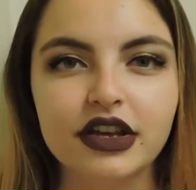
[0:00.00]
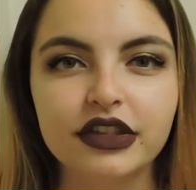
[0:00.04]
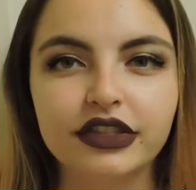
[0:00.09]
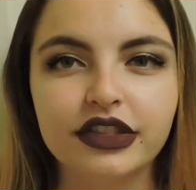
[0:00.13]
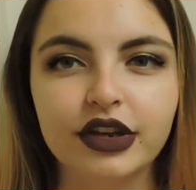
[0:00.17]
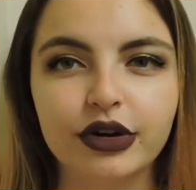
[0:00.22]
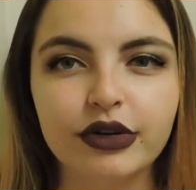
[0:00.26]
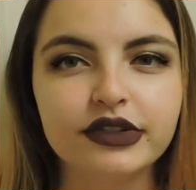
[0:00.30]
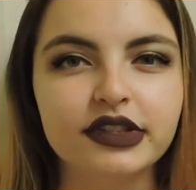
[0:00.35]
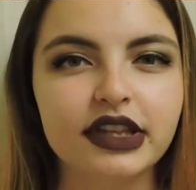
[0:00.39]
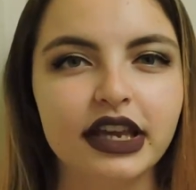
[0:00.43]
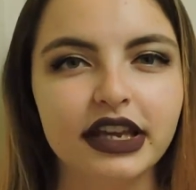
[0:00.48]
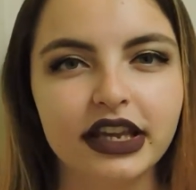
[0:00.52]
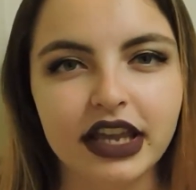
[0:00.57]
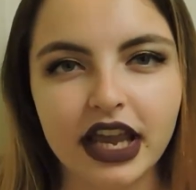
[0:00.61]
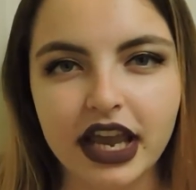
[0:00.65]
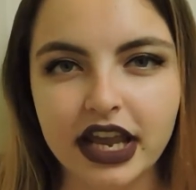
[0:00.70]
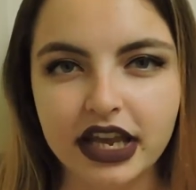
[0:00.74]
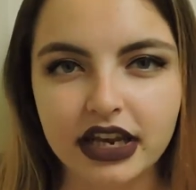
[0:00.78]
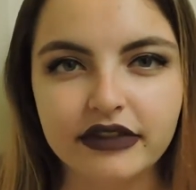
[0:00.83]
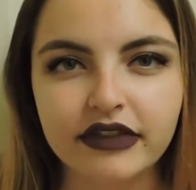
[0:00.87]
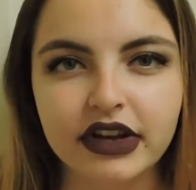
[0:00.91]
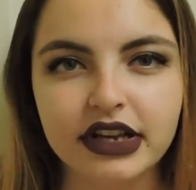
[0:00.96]
There was like
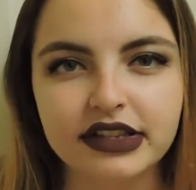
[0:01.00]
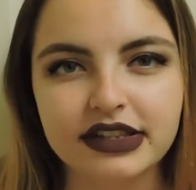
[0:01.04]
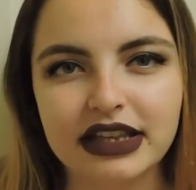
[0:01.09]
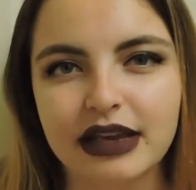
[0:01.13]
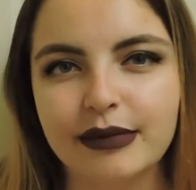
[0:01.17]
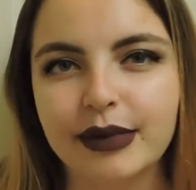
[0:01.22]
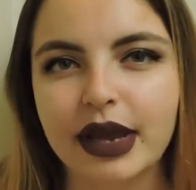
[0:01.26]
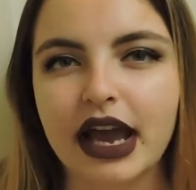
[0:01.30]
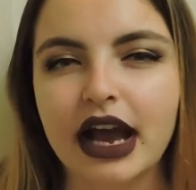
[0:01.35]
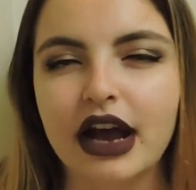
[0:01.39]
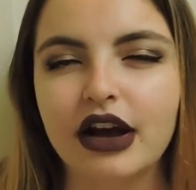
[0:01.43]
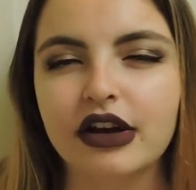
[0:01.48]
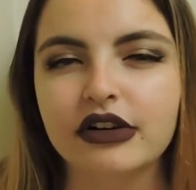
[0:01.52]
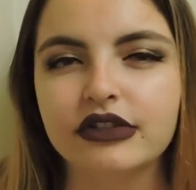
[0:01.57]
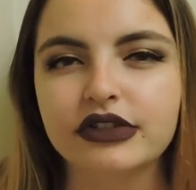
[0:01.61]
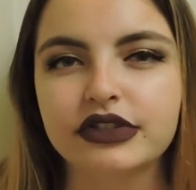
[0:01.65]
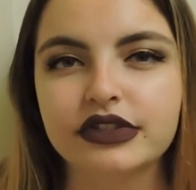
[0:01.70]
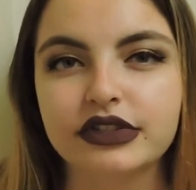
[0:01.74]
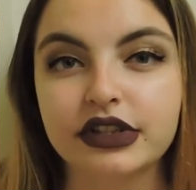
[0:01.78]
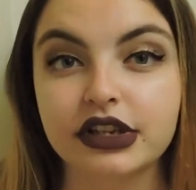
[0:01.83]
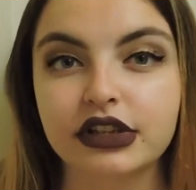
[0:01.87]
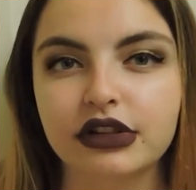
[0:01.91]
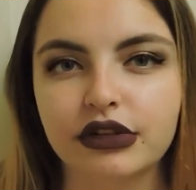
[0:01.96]
8 of us at my
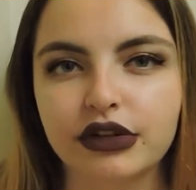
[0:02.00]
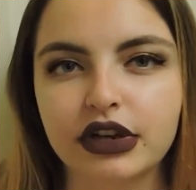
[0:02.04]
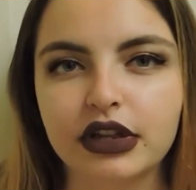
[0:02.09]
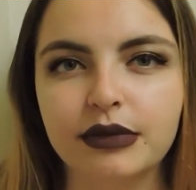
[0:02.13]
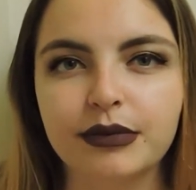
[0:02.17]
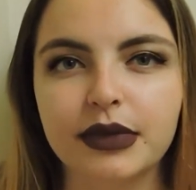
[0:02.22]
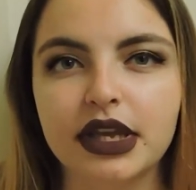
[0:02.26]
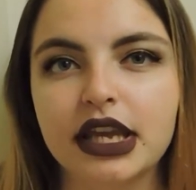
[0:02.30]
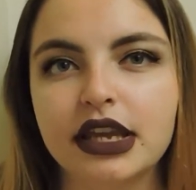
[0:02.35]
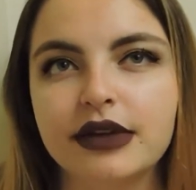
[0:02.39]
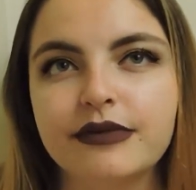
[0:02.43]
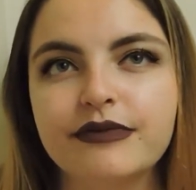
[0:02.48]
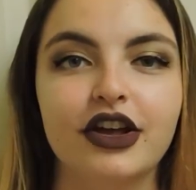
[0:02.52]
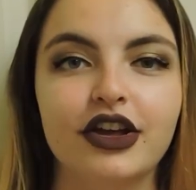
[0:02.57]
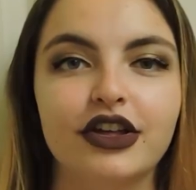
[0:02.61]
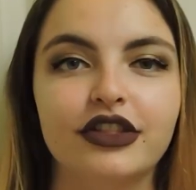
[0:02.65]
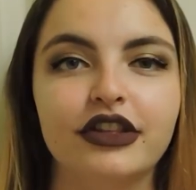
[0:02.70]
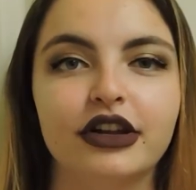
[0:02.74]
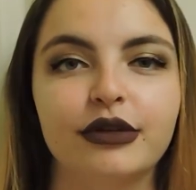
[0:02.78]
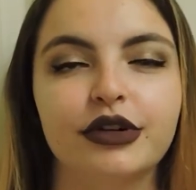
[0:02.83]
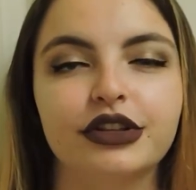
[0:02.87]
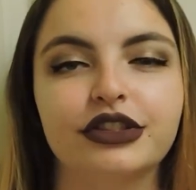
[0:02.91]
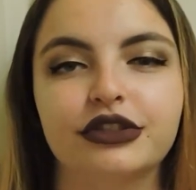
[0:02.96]
house, including me.
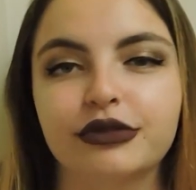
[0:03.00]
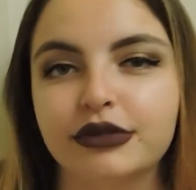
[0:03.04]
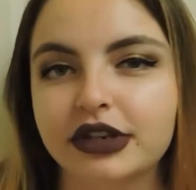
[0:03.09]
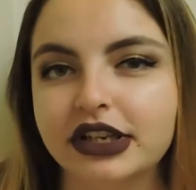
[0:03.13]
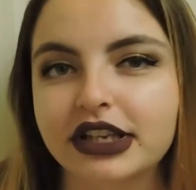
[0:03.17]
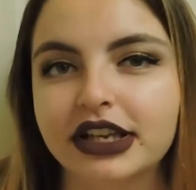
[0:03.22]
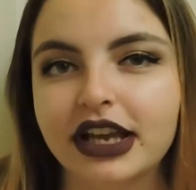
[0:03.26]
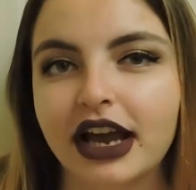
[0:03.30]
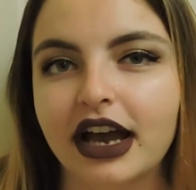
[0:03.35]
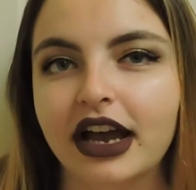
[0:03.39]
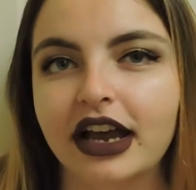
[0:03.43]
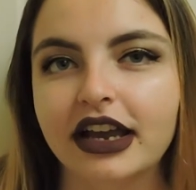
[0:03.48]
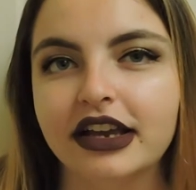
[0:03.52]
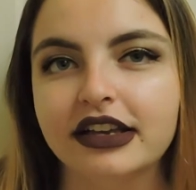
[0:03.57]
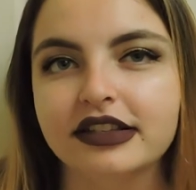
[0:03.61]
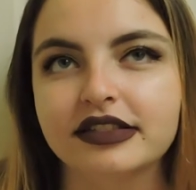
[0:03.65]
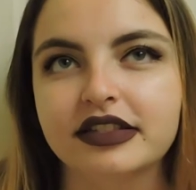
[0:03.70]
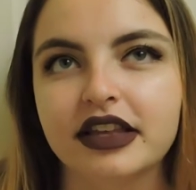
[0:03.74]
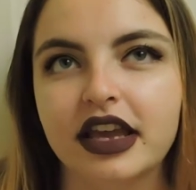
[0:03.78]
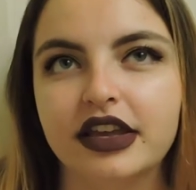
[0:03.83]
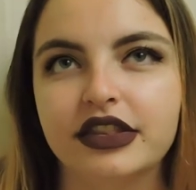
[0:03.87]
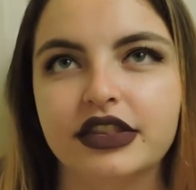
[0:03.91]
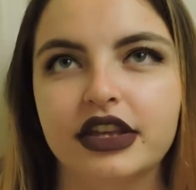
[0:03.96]
There were 3
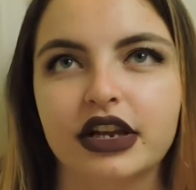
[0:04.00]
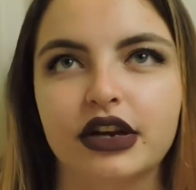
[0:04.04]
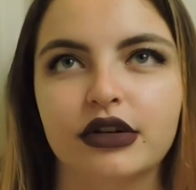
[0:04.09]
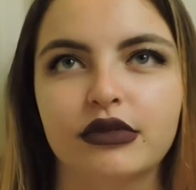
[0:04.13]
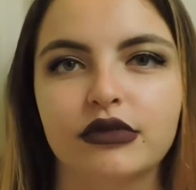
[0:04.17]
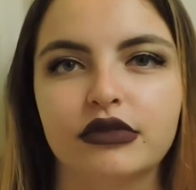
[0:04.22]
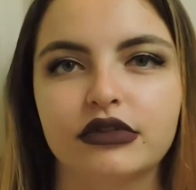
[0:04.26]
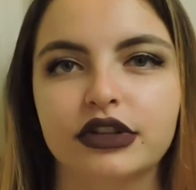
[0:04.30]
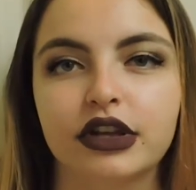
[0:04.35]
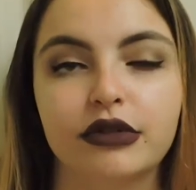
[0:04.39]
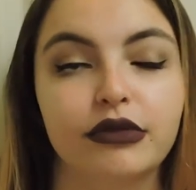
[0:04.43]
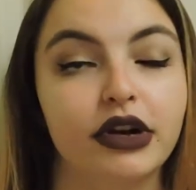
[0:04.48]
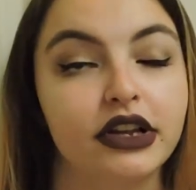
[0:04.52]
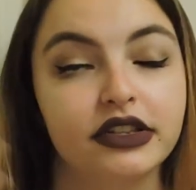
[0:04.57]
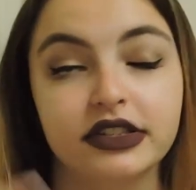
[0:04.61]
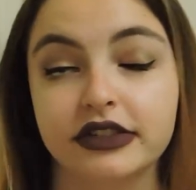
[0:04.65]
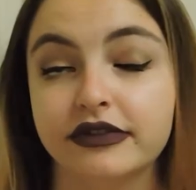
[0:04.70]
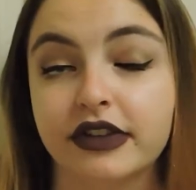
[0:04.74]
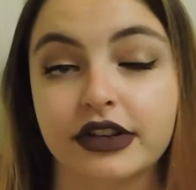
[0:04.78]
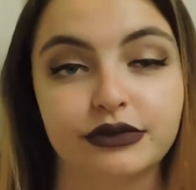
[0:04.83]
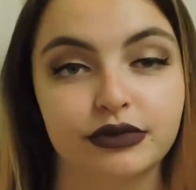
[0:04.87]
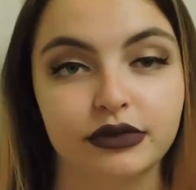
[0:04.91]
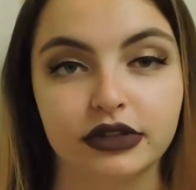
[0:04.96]
guys, and the rest
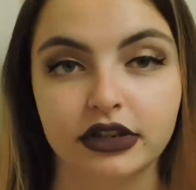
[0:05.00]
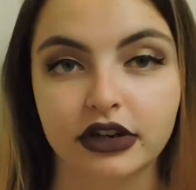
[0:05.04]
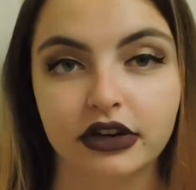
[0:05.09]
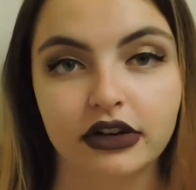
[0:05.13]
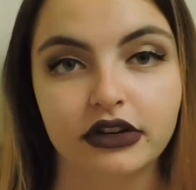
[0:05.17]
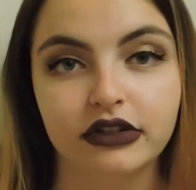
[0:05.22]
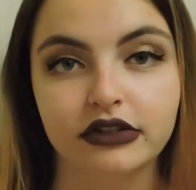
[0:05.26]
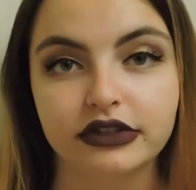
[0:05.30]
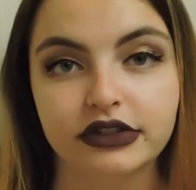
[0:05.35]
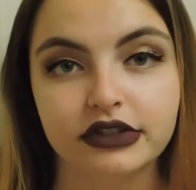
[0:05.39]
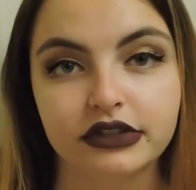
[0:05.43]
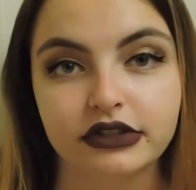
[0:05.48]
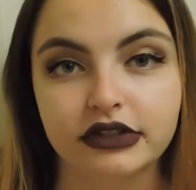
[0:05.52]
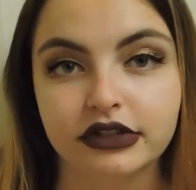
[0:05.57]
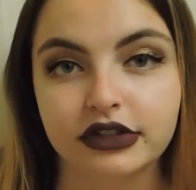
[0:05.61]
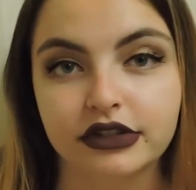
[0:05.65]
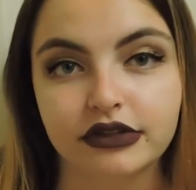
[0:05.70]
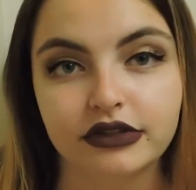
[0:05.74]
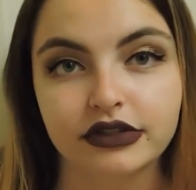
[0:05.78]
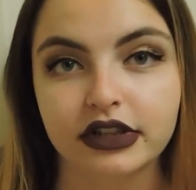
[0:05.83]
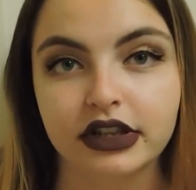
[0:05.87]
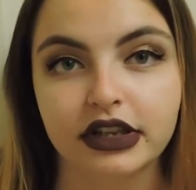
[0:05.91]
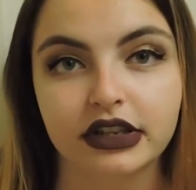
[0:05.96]
of us were girls.
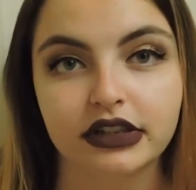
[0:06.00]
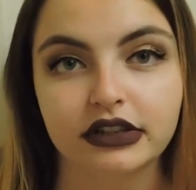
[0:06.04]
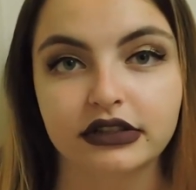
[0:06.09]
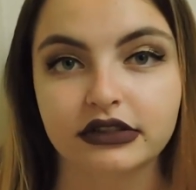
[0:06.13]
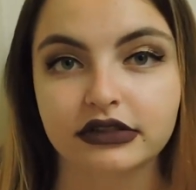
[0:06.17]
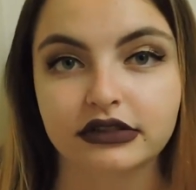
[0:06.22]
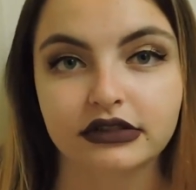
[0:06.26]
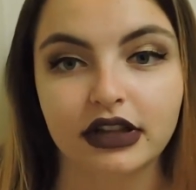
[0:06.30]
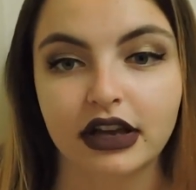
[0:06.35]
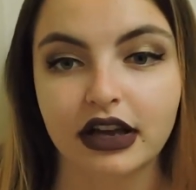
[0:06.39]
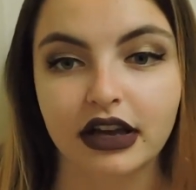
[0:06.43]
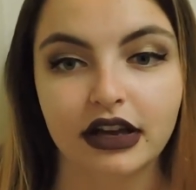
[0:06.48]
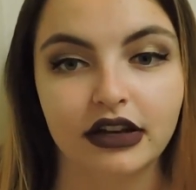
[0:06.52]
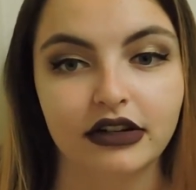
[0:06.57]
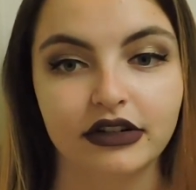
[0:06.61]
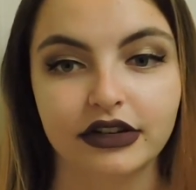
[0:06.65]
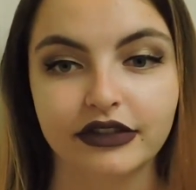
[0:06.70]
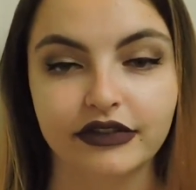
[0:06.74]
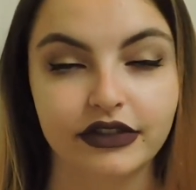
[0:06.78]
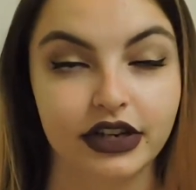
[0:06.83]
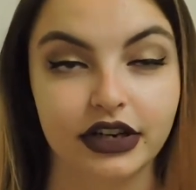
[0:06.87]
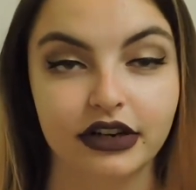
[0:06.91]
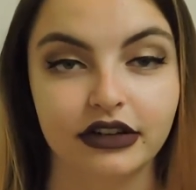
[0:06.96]
There was like, I don't
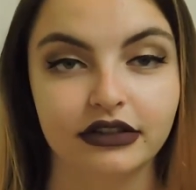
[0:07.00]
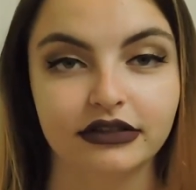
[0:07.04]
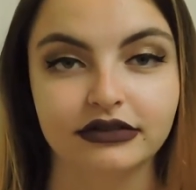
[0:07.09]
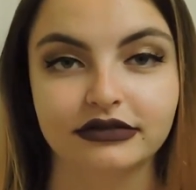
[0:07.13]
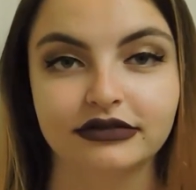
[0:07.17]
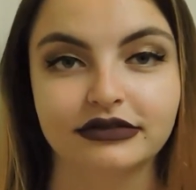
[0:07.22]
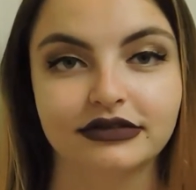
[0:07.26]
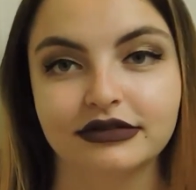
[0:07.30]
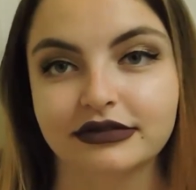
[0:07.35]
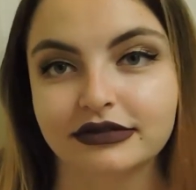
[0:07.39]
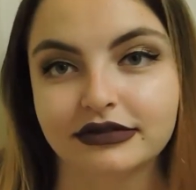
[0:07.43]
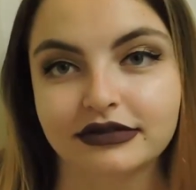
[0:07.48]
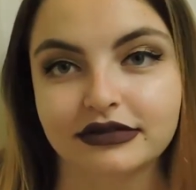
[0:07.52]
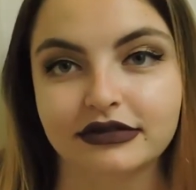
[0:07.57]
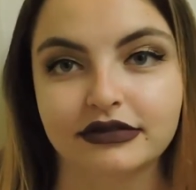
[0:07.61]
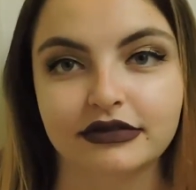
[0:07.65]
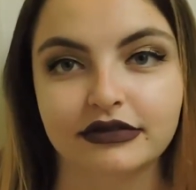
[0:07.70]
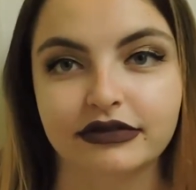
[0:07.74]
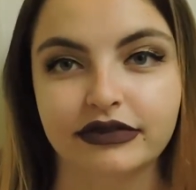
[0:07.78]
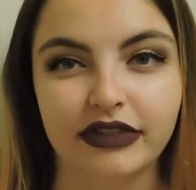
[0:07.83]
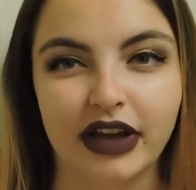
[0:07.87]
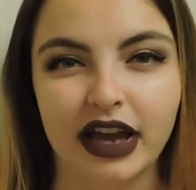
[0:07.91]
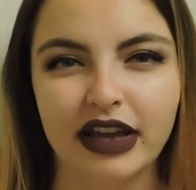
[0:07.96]
even know,
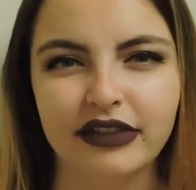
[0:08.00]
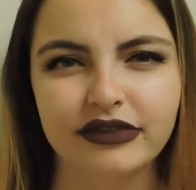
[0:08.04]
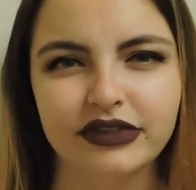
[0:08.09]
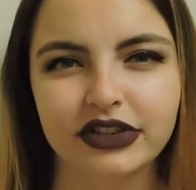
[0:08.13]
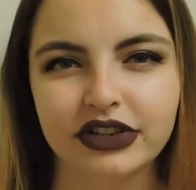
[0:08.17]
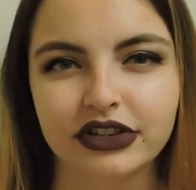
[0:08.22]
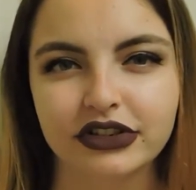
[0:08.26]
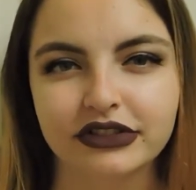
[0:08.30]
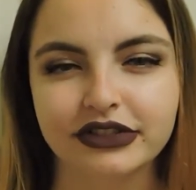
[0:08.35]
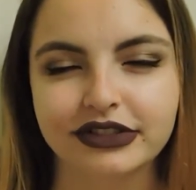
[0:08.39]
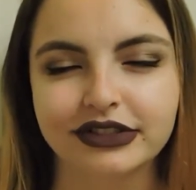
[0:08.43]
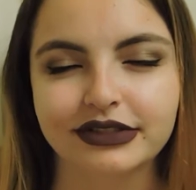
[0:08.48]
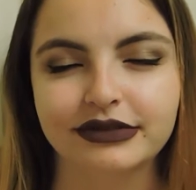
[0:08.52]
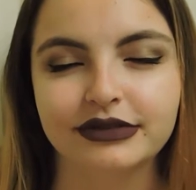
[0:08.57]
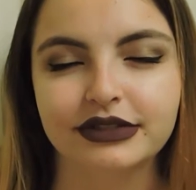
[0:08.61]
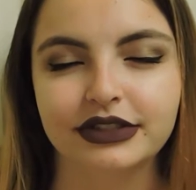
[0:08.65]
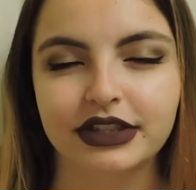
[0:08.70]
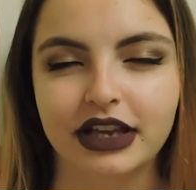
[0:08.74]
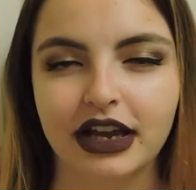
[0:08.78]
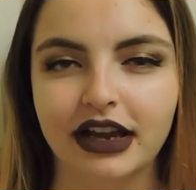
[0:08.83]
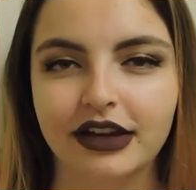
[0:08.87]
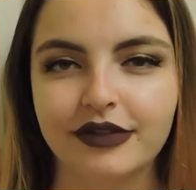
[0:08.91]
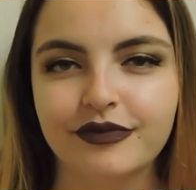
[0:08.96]
5 girls?
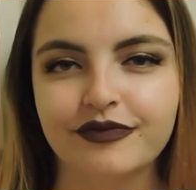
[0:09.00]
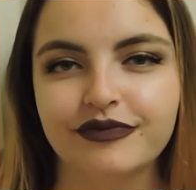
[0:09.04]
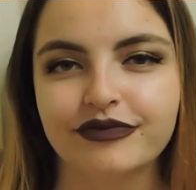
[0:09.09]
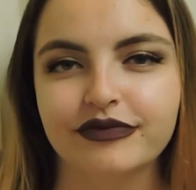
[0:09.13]
Yeah.